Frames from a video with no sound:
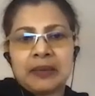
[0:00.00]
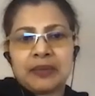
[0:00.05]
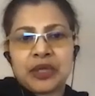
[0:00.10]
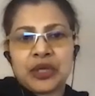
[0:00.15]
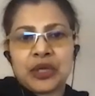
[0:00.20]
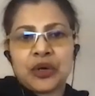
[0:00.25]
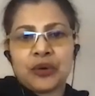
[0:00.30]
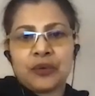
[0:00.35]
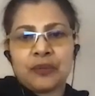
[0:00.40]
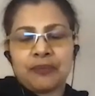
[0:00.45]
you
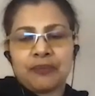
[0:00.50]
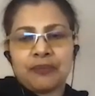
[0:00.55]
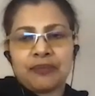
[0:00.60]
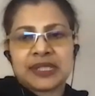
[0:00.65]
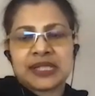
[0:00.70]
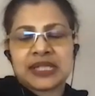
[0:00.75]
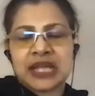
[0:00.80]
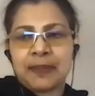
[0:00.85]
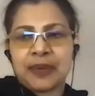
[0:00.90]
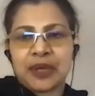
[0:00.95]
know
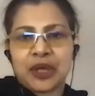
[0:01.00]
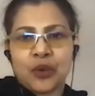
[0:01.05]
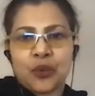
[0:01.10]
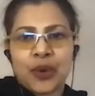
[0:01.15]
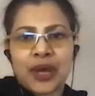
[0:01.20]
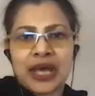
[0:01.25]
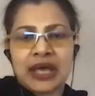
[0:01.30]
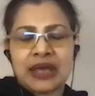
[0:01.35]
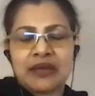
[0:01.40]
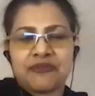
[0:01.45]
stepping
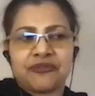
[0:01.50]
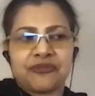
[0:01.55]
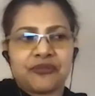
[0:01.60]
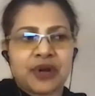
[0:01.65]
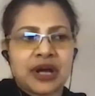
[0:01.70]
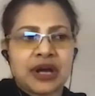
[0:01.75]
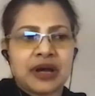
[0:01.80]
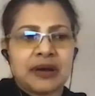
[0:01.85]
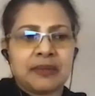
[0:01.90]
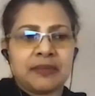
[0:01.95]
away
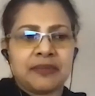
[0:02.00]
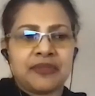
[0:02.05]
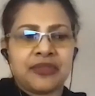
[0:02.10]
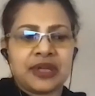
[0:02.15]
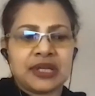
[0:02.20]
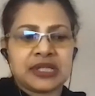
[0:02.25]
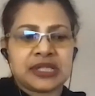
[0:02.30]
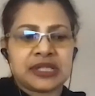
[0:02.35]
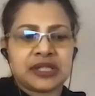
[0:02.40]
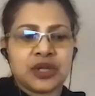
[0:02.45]
from
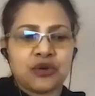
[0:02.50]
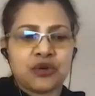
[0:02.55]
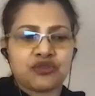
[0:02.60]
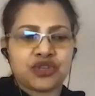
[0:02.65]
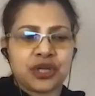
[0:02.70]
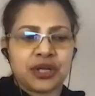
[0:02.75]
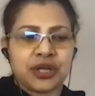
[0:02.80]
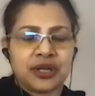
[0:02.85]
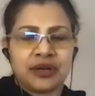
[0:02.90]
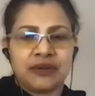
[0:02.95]
this
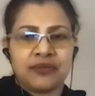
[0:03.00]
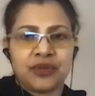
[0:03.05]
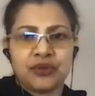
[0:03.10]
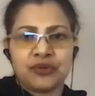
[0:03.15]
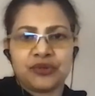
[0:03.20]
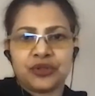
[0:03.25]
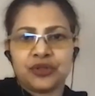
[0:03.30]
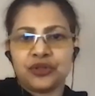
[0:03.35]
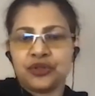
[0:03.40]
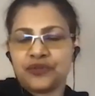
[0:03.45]
notion of
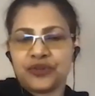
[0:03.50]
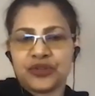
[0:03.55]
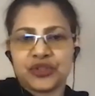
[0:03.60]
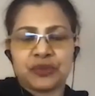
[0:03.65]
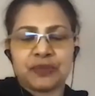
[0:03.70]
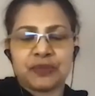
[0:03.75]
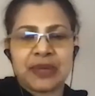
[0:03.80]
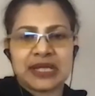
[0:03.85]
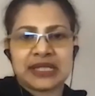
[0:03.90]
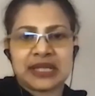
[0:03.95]
universal
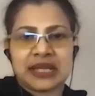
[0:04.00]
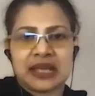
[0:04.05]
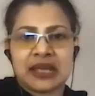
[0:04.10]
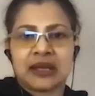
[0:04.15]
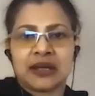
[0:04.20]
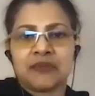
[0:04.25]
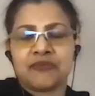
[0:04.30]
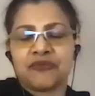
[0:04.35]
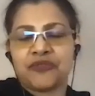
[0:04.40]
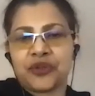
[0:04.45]
basic
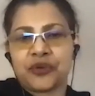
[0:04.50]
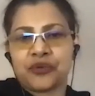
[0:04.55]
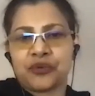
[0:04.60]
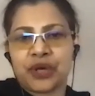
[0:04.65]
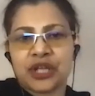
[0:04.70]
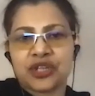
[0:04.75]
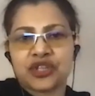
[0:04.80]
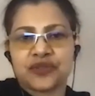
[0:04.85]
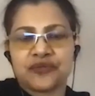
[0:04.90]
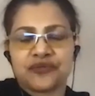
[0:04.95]
income for the
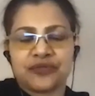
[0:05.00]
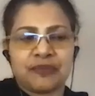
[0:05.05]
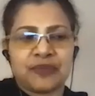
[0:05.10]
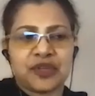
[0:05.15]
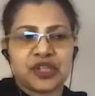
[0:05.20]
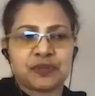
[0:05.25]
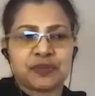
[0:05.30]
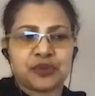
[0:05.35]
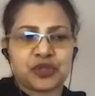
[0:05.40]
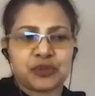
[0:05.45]
rich from
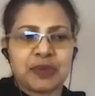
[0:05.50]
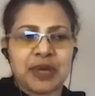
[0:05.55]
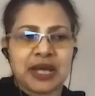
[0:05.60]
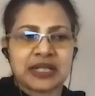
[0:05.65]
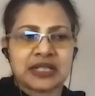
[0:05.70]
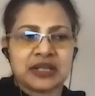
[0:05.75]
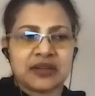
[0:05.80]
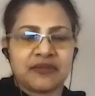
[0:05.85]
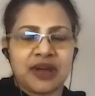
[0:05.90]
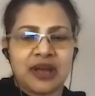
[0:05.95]
this
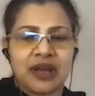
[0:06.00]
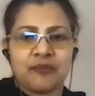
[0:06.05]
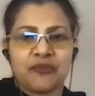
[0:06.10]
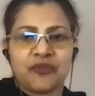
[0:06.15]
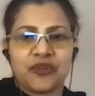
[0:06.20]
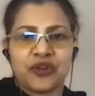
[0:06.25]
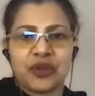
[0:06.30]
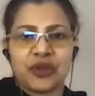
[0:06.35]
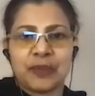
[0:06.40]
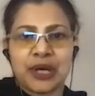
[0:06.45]
perspective i'm
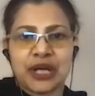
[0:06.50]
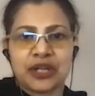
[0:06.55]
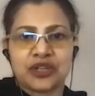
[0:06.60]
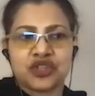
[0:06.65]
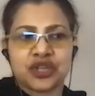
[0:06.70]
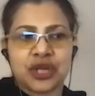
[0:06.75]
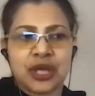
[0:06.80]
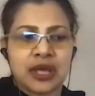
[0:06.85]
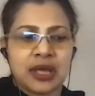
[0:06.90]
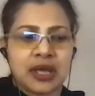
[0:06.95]
very much
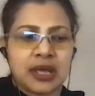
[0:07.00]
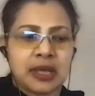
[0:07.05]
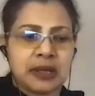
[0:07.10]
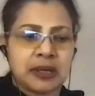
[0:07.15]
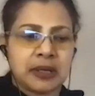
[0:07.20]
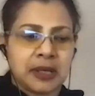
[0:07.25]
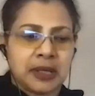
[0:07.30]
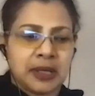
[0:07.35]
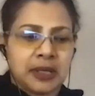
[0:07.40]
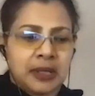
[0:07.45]
a
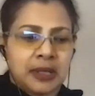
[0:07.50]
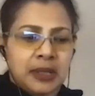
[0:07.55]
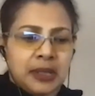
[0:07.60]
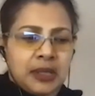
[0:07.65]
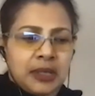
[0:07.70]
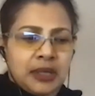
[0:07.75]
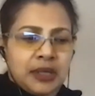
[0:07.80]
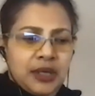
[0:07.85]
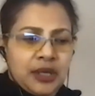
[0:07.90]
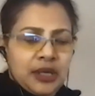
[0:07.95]

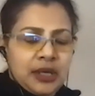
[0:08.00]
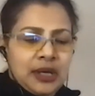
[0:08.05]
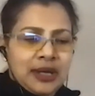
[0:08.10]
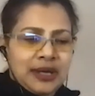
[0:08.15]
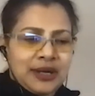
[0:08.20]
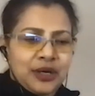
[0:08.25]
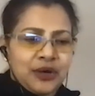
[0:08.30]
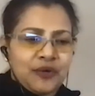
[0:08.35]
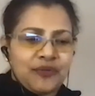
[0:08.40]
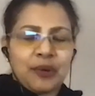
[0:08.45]
i
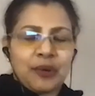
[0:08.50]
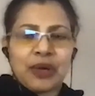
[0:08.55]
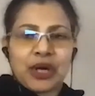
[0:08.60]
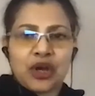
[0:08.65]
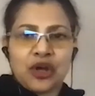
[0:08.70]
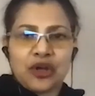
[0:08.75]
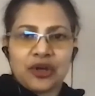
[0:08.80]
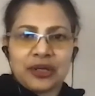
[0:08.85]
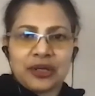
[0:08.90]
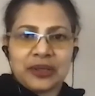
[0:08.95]
don't know if i want to
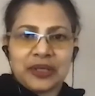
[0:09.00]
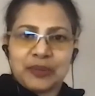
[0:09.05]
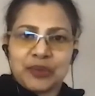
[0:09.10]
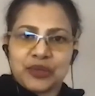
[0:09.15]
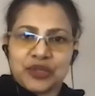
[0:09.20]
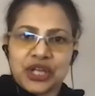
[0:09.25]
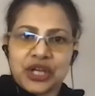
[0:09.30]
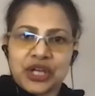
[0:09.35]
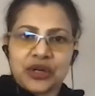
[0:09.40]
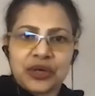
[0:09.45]
call it a
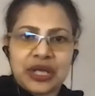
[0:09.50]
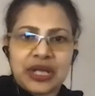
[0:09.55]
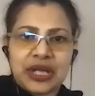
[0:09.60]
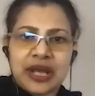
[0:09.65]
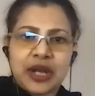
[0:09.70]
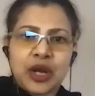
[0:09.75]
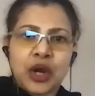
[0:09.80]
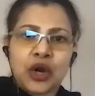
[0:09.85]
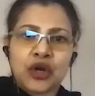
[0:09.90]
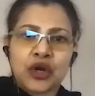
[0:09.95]
libertarian at
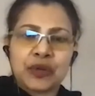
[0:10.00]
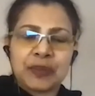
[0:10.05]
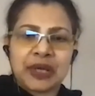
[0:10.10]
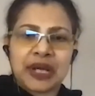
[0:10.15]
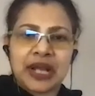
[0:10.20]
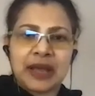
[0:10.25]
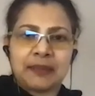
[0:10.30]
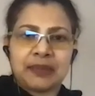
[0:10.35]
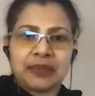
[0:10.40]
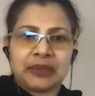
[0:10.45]
heart but
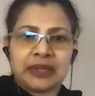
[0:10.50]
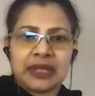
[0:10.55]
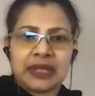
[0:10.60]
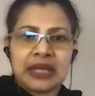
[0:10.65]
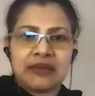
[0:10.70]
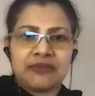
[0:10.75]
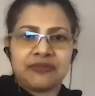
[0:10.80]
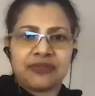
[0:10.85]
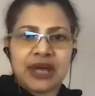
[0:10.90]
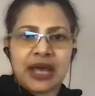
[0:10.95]
i
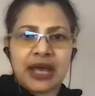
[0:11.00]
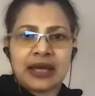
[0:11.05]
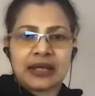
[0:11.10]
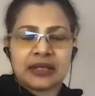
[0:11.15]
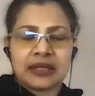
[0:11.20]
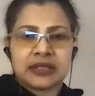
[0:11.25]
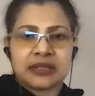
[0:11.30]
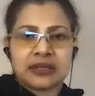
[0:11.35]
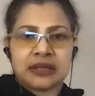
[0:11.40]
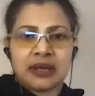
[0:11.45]
believe that
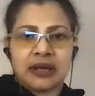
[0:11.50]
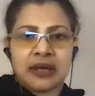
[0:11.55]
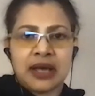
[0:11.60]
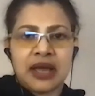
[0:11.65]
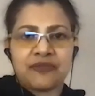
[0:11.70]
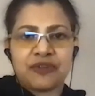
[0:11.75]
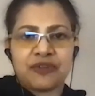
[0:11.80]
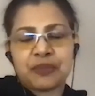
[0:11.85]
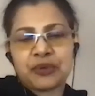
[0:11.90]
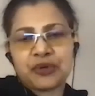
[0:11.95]
uh,
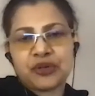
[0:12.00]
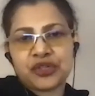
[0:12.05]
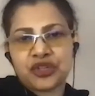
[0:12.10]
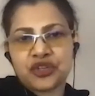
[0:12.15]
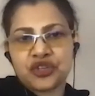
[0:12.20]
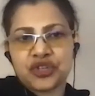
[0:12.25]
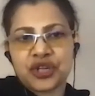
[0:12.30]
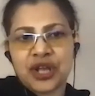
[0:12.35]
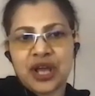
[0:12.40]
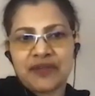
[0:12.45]
every person
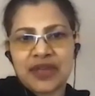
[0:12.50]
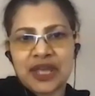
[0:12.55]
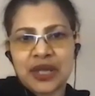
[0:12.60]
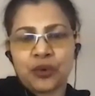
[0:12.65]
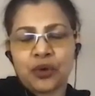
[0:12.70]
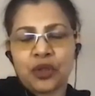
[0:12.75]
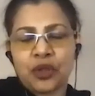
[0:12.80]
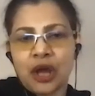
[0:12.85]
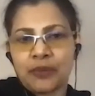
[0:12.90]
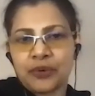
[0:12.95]
should have
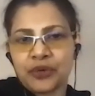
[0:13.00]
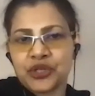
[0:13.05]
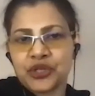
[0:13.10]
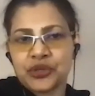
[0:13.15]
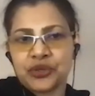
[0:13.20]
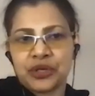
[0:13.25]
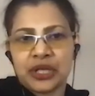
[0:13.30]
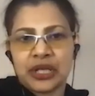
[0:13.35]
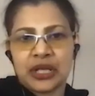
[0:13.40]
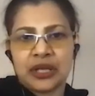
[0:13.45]
equal
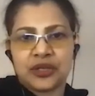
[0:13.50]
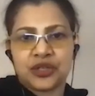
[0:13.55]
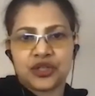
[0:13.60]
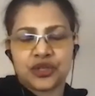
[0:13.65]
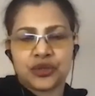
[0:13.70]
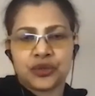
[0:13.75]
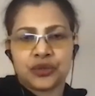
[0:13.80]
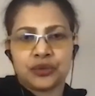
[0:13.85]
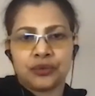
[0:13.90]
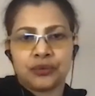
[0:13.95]
opportunity
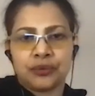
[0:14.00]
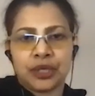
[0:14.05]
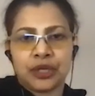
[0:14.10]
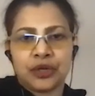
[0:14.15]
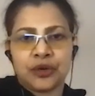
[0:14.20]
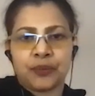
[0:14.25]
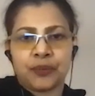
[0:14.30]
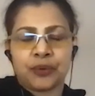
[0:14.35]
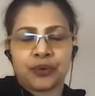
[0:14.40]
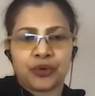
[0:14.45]
to you
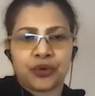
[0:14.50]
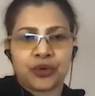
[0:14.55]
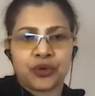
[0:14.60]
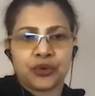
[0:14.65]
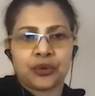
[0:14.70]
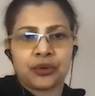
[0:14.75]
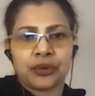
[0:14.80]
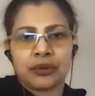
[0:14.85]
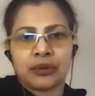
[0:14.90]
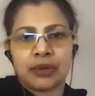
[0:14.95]
know
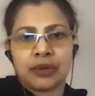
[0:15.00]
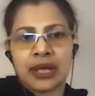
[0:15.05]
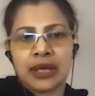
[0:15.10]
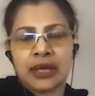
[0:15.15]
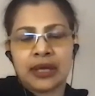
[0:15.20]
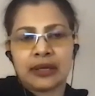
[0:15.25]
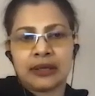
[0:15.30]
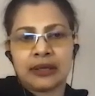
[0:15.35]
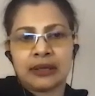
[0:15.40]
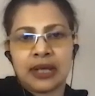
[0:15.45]
procure
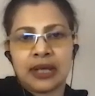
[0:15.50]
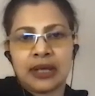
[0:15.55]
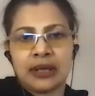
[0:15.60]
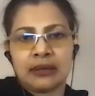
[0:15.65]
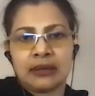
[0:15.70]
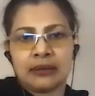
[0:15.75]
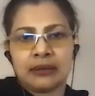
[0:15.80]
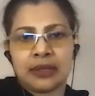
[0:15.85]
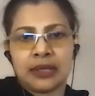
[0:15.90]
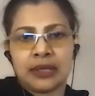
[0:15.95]
and
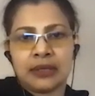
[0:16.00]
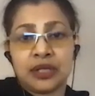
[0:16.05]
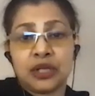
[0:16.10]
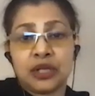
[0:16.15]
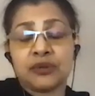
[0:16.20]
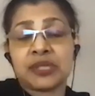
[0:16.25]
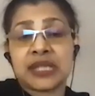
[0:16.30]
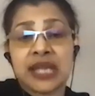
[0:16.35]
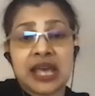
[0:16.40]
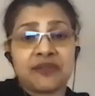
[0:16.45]
and uh, you know
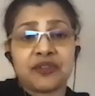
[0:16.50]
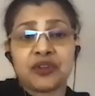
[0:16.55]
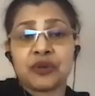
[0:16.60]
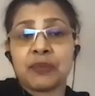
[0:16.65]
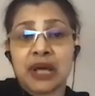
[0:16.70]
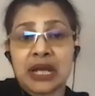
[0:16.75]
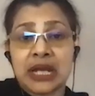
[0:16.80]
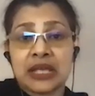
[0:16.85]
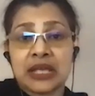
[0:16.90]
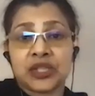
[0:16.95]
save their
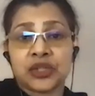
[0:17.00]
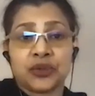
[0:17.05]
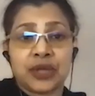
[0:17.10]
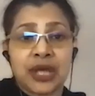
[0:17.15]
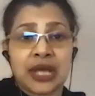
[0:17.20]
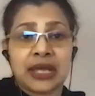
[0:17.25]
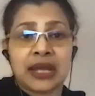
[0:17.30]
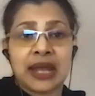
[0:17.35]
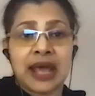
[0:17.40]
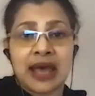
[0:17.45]
money so they
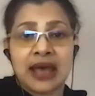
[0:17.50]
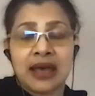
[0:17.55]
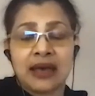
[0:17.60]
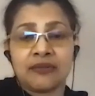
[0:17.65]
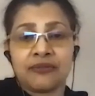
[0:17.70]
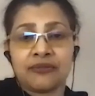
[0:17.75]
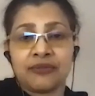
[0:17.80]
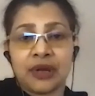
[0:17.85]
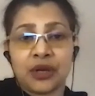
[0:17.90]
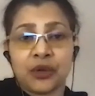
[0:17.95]
can have
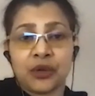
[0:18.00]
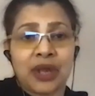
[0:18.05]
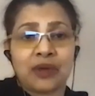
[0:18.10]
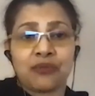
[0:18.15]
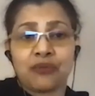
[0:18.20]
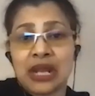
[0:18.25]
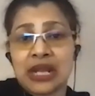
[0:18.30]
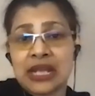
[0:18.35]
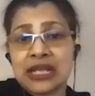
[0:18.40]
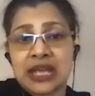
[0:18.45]
a great
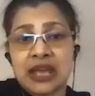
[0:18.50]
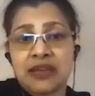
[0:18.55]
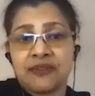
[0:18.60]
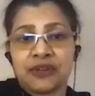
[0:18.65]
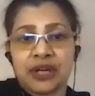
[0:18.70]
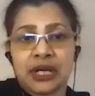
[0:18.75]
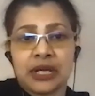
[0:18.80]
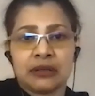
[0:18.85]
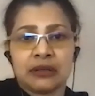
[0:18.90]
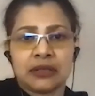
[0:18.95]
rainy day
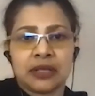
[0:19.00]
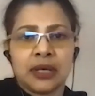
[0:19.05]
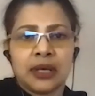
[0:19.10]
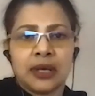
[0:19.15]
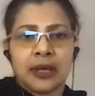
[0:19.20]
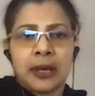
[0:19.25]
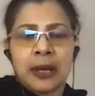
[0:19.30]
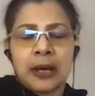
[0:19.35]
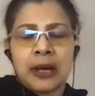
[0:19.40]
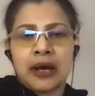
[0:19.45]
fund
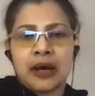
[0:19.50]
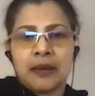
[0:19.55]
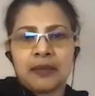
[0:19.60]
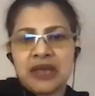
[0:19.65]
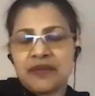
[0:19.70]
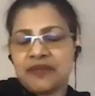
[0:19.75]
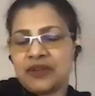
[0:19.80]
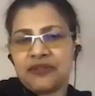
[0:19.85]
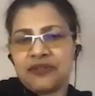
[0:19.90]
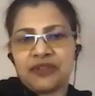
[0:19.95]
um,
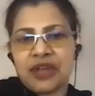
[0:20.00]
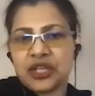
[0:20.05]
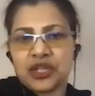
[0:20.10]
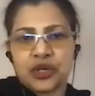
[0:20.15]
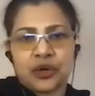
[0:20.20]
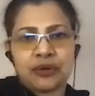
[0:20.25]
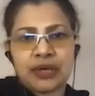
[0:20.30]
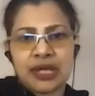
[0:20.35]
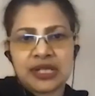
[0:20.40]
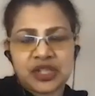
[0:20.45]
even if they
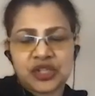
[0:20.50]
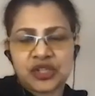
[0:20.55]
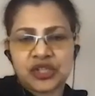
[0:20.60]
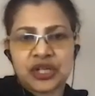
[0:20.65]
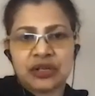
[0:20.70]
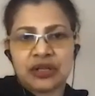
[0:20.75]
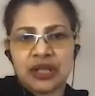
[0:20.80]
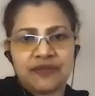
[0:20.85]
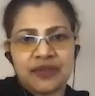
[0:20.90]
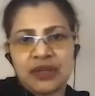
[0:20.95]
don't
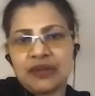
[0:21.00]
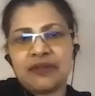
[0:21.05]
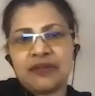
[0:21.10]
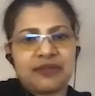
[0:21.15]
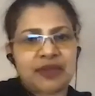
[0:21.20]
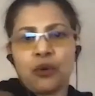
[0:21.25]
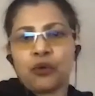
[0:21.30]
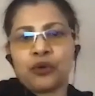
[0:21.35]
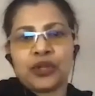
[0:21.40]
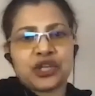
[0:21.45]
necessarily, if, even if they
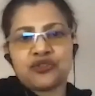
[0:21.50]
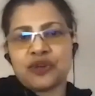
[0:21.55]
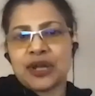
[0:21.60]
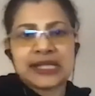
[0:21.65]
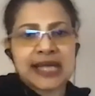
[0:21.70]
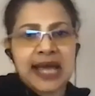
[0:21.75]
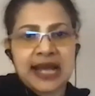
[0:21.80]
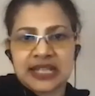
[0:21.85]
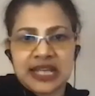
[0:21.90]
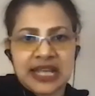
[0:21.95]
only
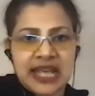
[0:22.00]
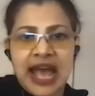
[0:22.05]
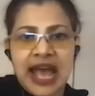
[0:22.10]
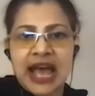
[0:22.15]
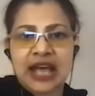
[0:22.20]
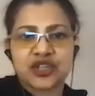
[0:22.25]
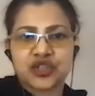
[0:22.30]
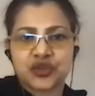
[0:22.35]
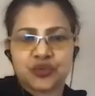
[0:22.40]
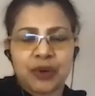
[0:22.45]
transact in
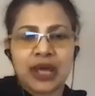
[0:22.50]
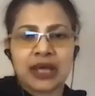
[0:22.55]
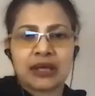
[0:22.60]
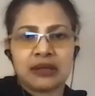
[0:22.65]
cash, right?